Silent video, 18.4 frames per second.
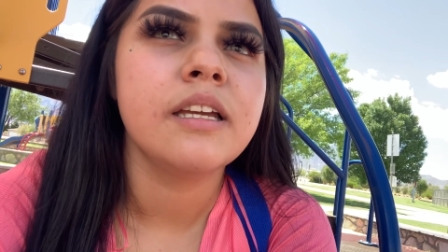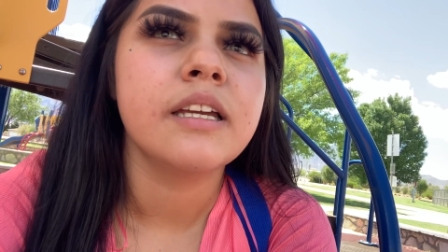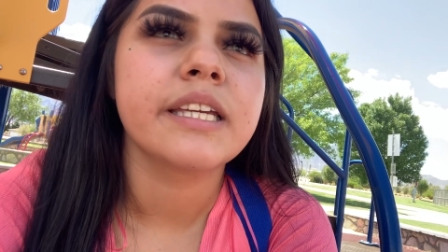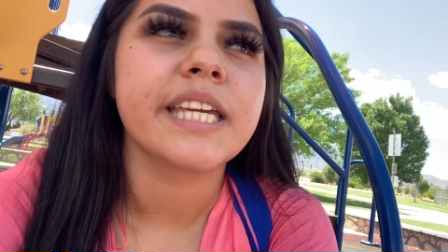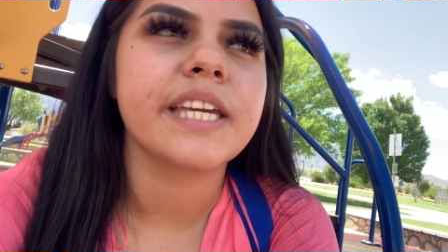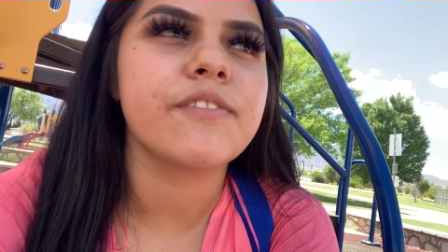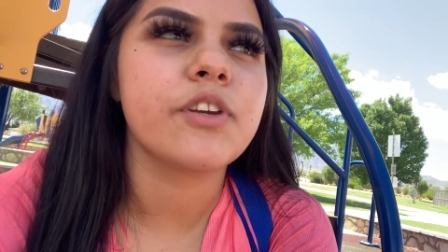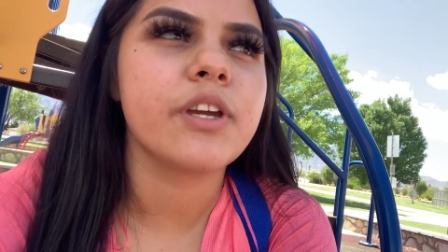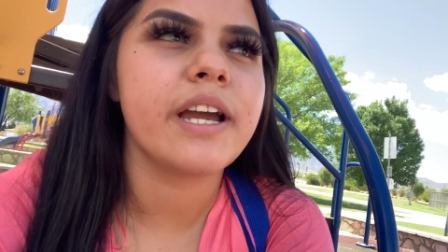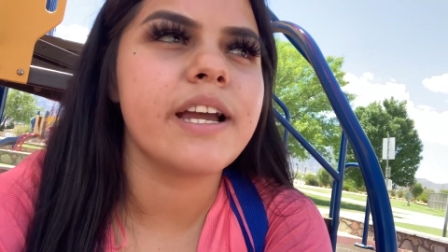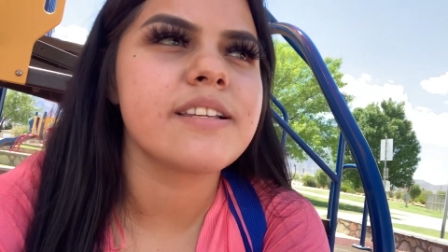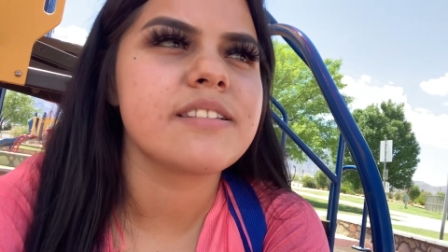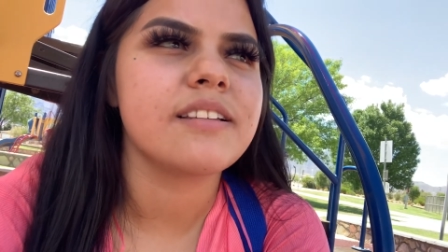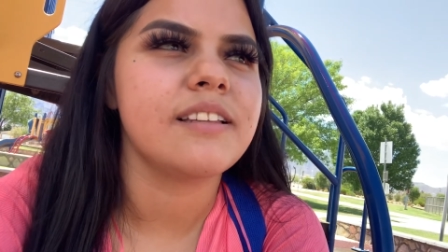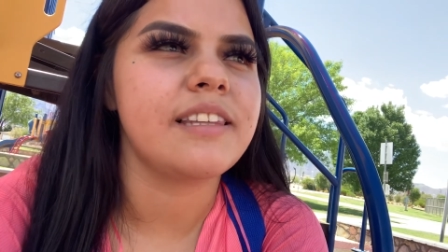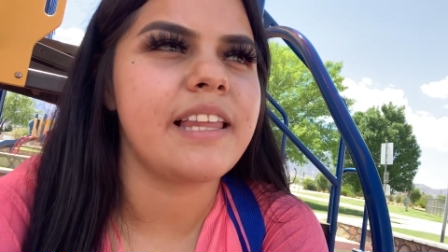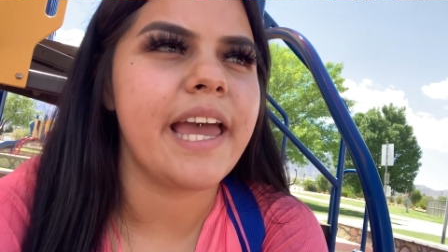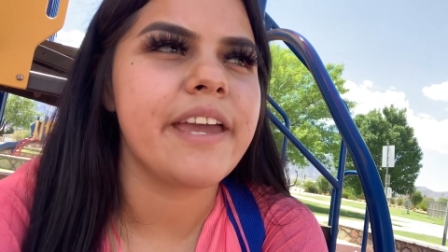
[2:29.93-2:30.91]
give you guys
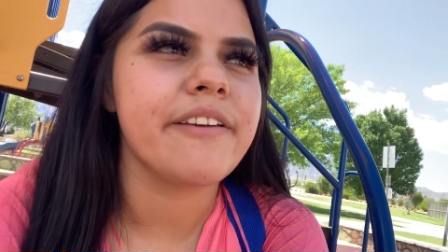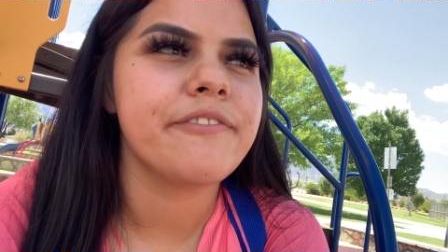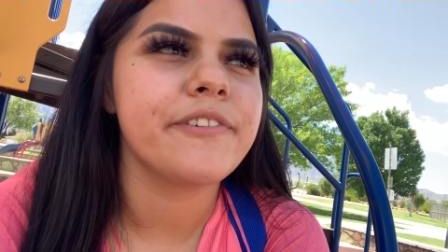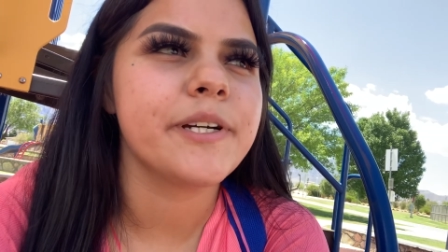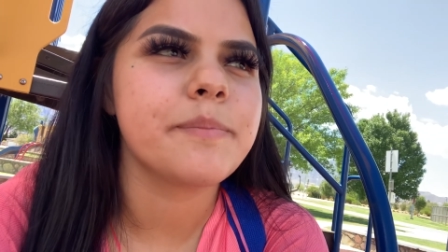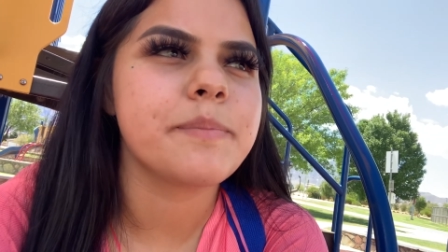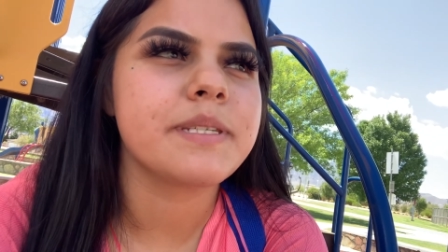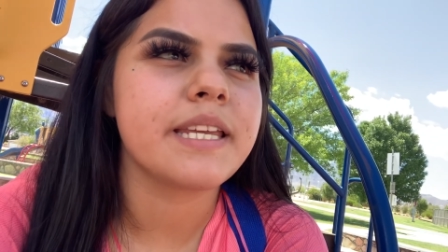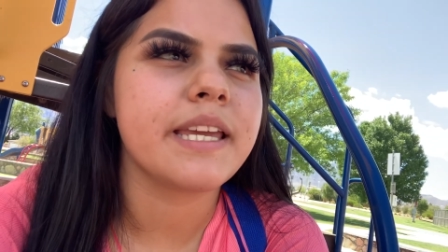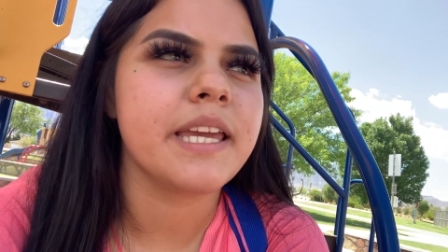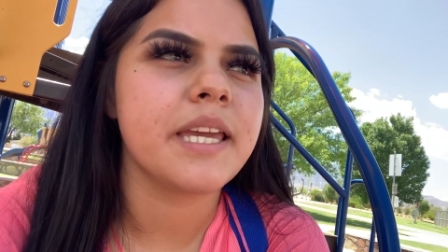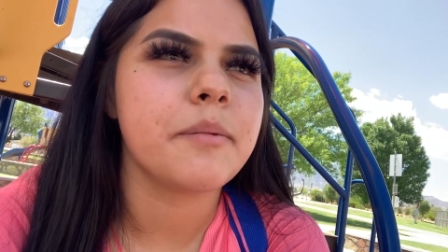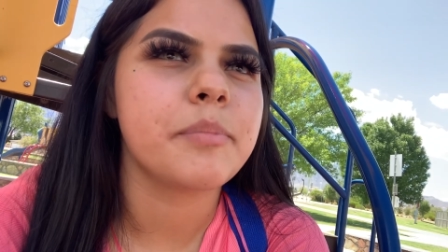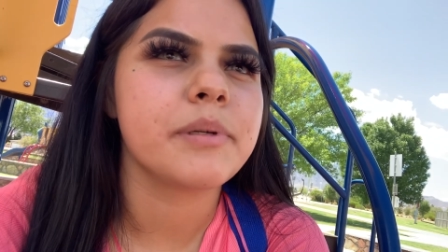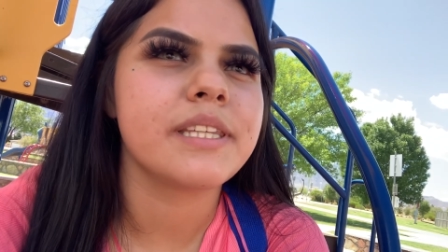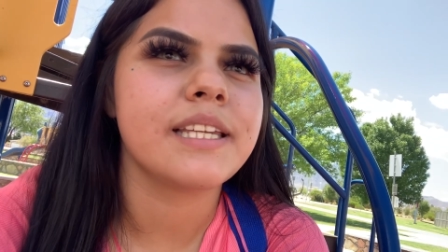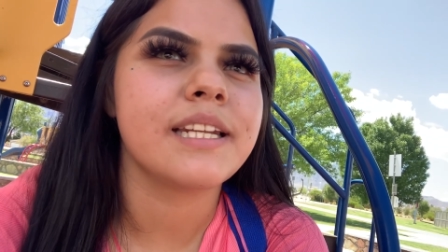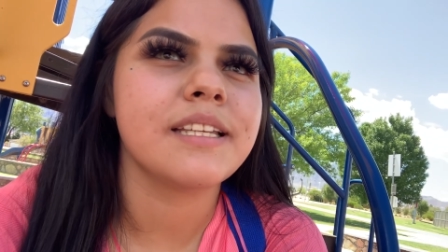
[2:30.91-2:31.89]
a life update,
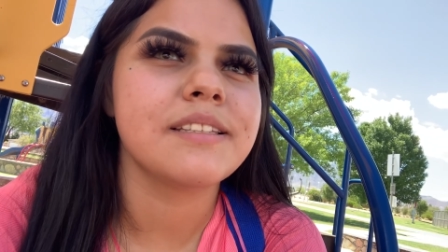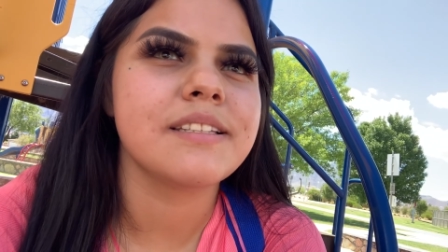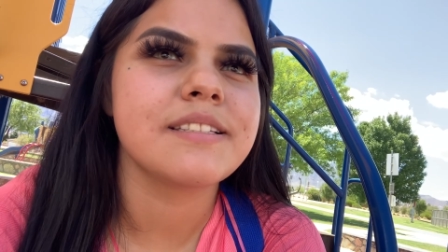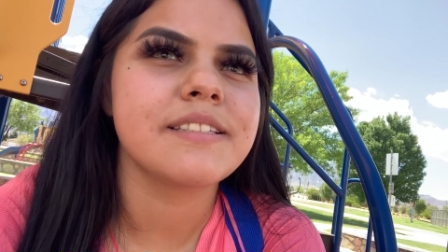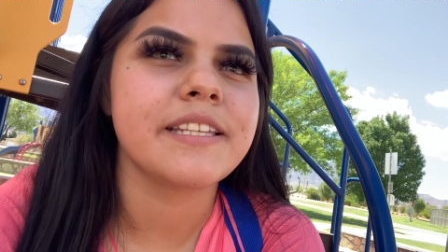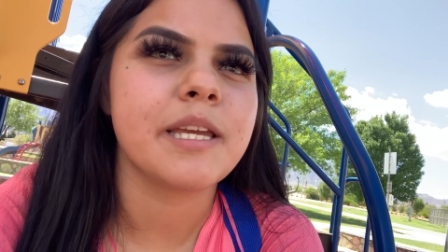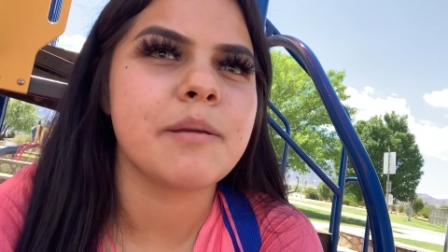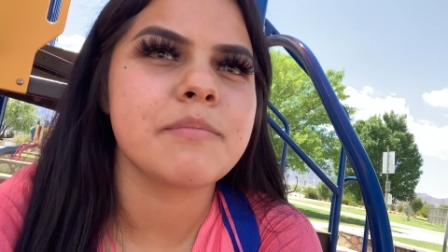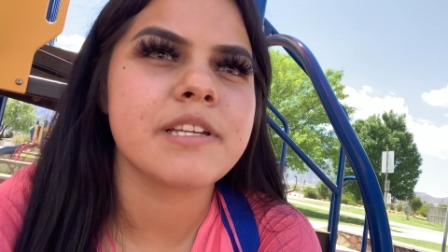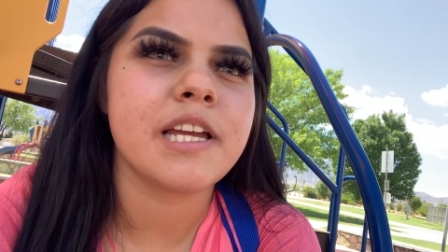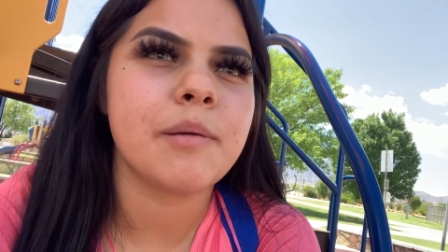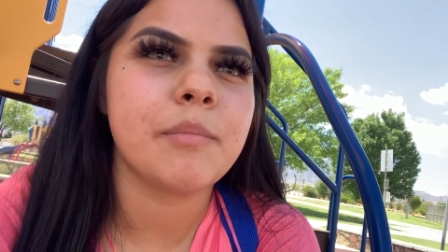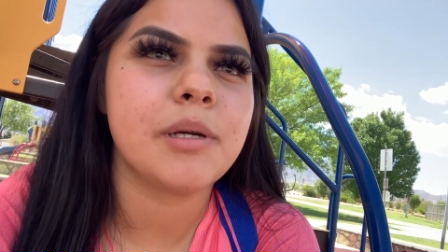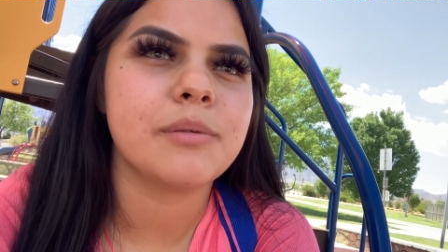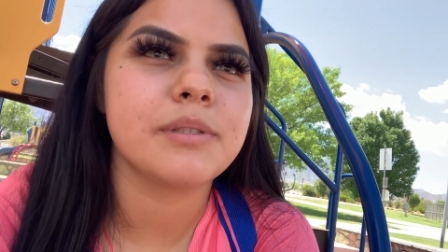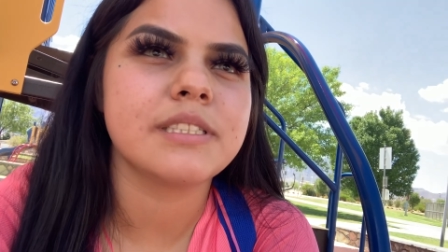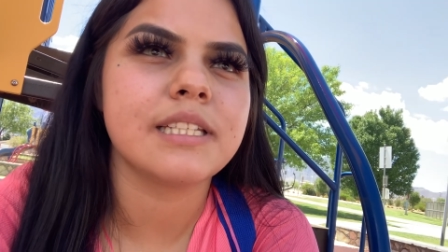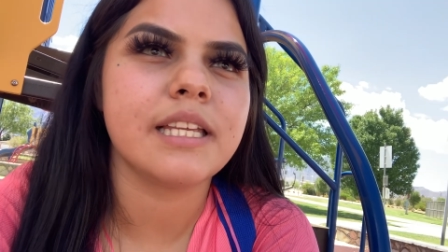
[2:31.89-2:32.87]
but then at the same time,
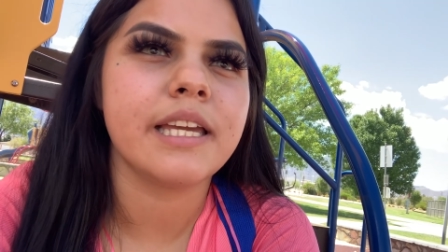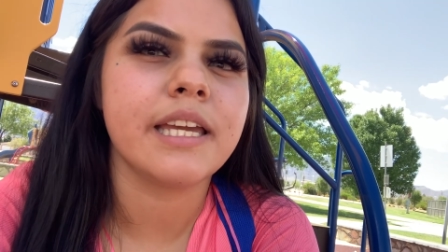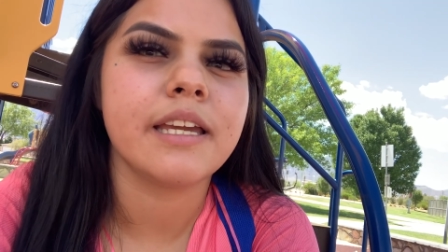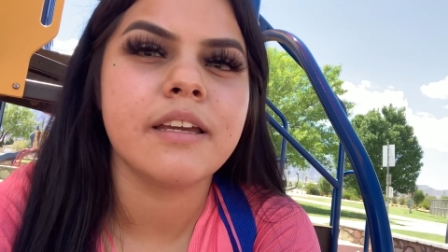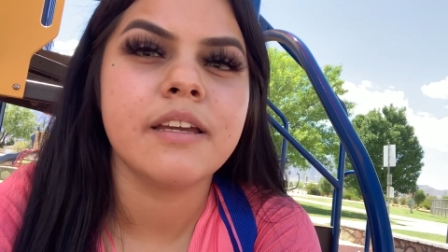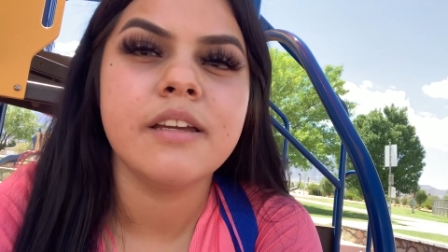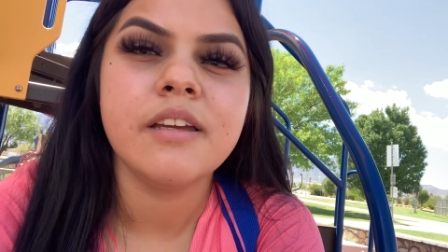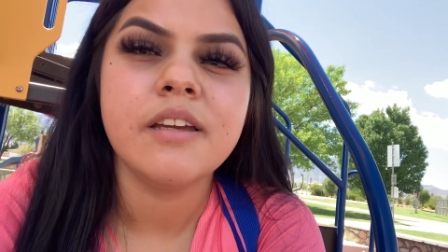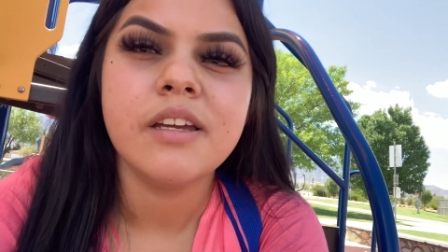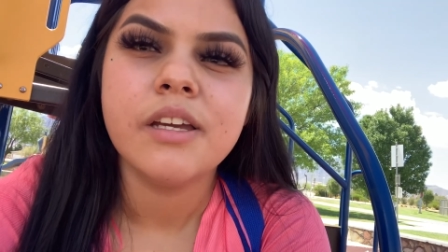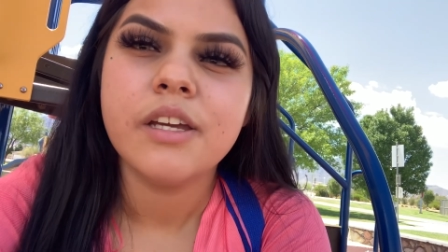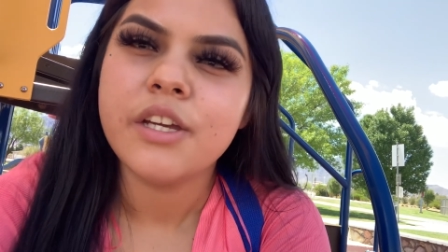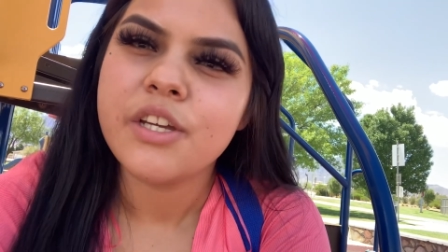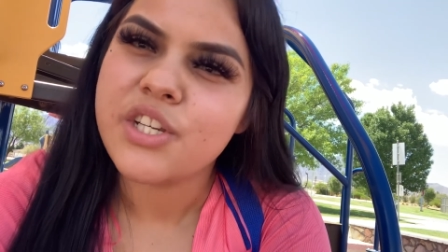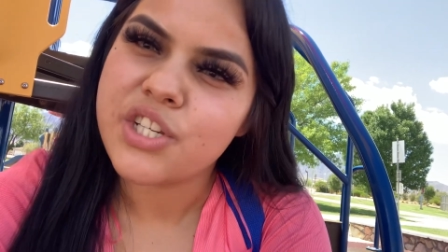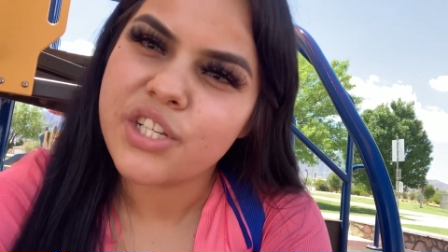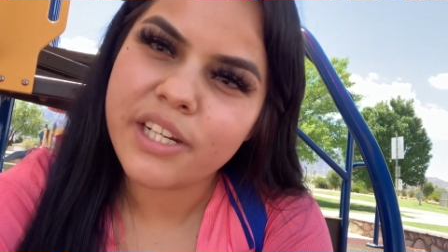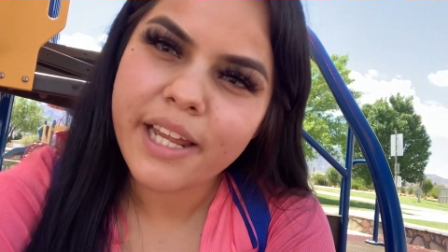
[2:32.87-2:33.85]
I was like,
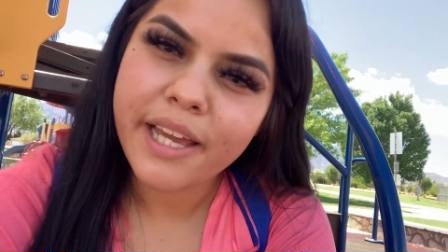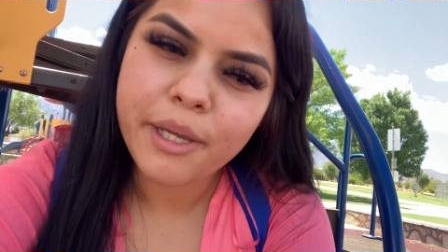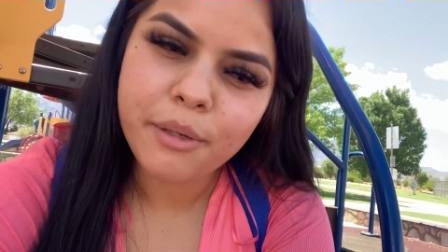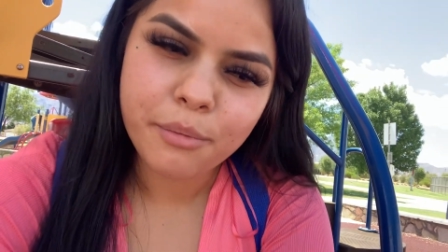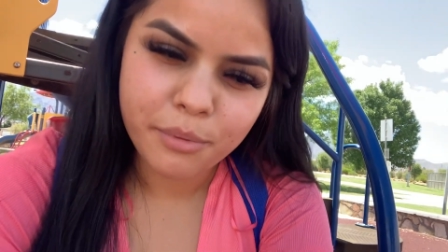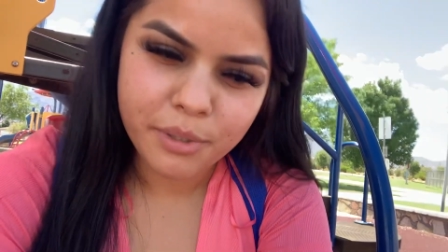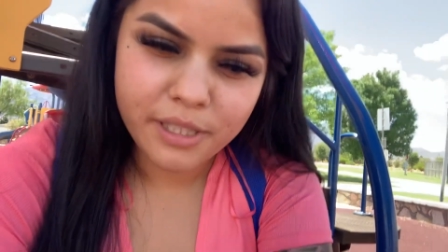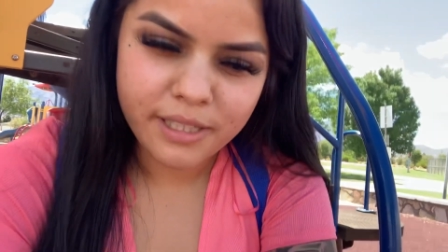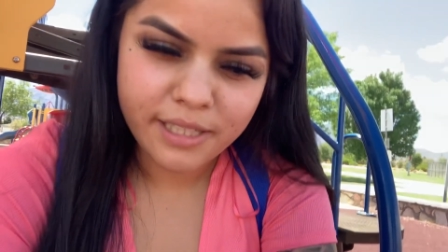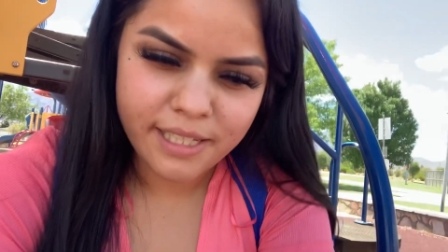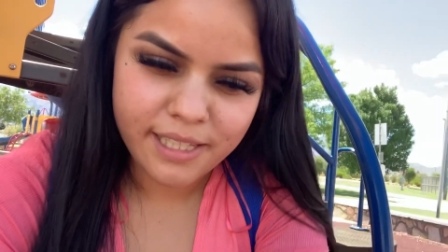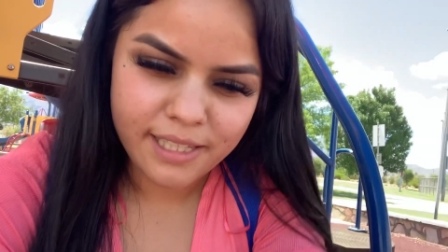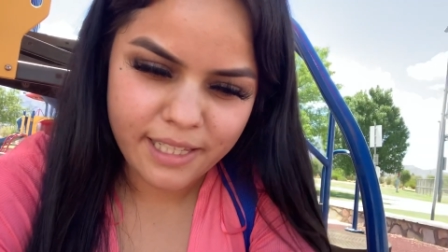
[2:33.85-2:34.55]
should I really